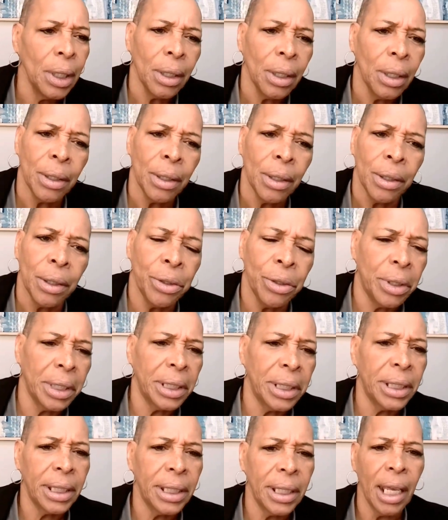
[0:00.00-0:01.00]
you could
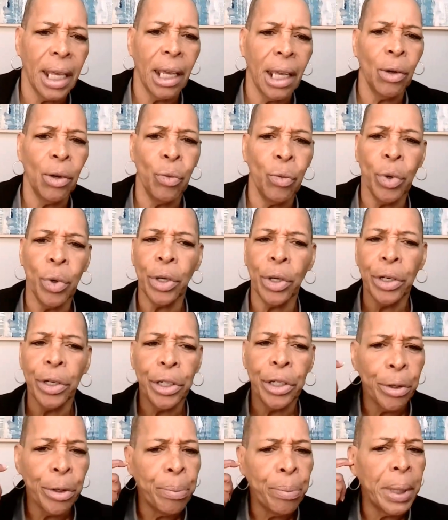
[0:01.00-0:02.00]
say, what are your
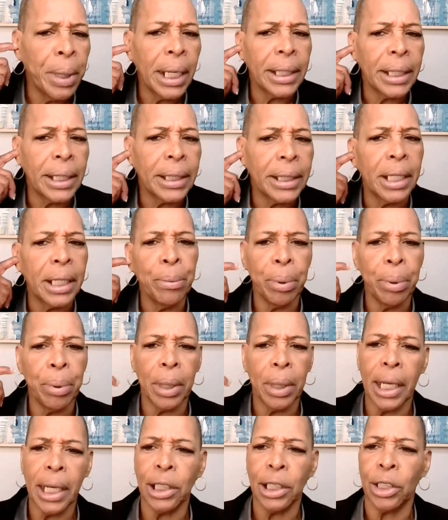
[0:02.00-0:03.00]
biggest
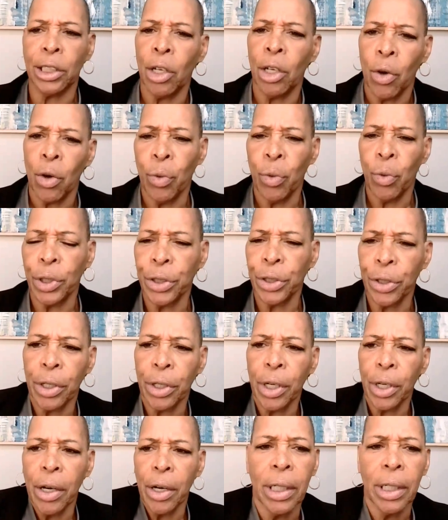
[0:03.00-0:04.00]
complaints with your
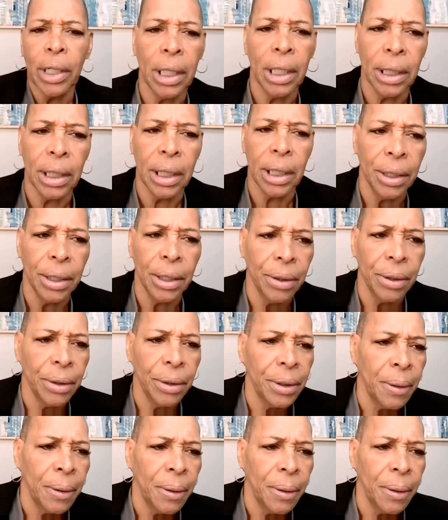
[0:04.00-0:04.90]
current cleaners?